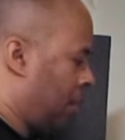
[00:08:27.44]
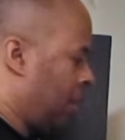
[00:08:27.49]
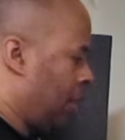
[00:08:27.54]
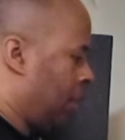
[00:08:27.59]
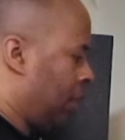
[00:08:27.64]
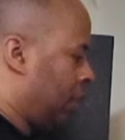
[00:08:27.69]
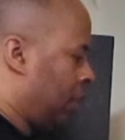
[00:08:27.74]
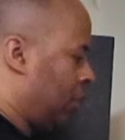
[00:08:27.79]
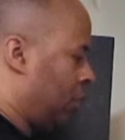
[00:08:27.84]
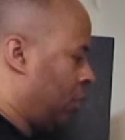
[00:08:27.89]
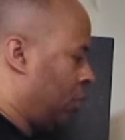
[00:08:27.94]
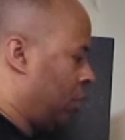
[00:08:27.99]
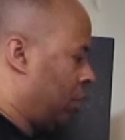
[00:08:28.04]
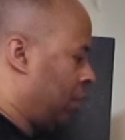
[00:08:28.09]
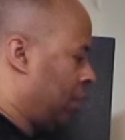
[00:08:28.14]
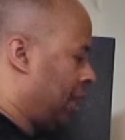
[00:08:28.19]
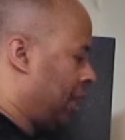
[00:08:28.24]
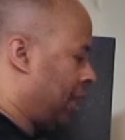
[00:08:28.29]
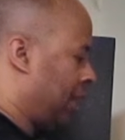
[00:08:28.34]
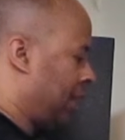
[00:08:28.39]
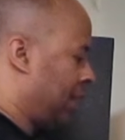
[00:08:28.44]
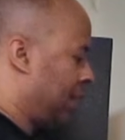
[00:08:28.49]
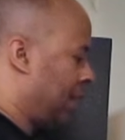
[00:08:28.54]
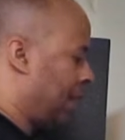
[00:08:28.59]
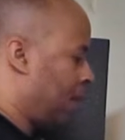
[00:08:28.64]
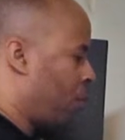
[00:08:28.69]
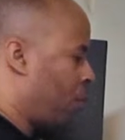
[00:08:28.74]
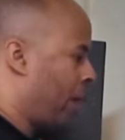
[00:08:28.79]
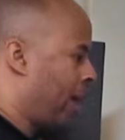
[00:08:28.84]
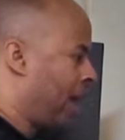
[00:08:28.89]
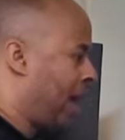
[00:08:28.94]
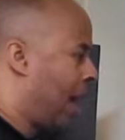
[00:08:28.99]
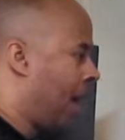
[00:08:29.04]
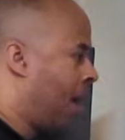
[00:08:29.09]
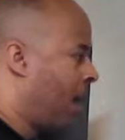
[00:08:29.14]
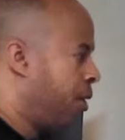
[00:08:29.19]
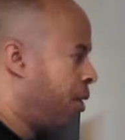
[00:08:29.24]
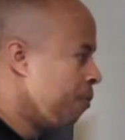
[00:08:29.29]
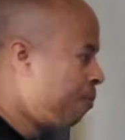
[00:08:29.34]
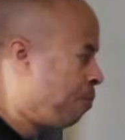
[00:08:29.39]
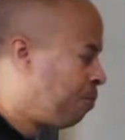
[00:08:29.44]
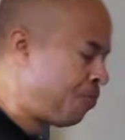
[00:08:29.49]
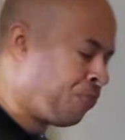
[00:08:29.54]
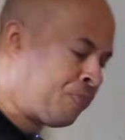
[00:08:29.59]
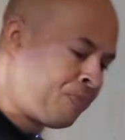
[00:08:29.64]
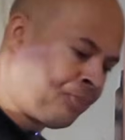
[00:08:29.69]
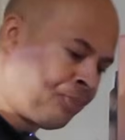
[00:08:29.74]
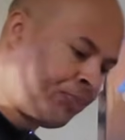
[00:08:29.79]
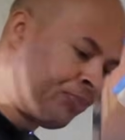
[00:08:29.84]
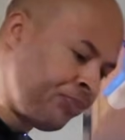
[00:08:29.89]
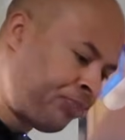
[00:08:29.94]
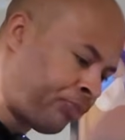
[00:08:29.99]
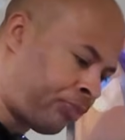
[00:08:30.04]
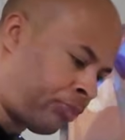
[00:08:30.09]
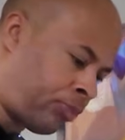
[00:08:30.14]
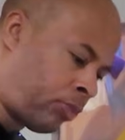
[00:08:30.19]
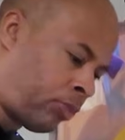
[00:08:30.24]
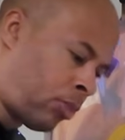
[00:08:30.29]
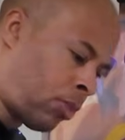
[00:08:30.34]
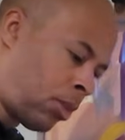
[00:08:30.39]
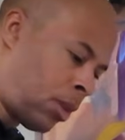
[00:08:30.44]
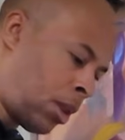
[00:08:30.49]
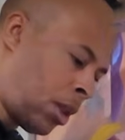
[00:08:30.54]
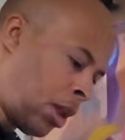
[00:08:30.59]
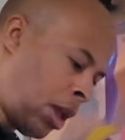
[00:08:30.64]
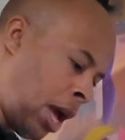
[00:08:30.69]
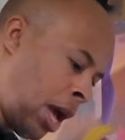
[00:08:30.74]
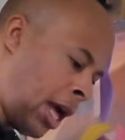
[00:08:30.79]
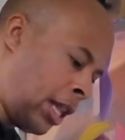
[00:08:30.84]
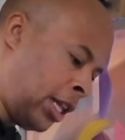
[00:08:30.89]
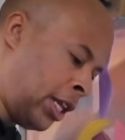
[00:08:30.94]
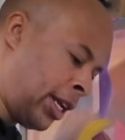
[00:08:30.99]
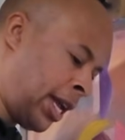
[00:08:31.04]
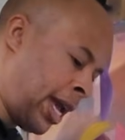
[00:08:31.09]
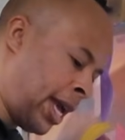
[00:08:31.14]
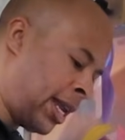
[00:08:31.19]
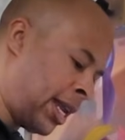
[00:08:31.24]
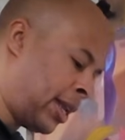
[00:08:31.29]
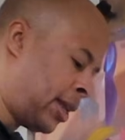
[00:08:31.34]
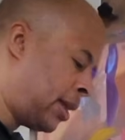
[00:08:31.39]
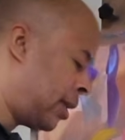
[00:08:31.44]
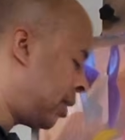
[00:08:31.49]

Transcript: So just like the same way how I look at it,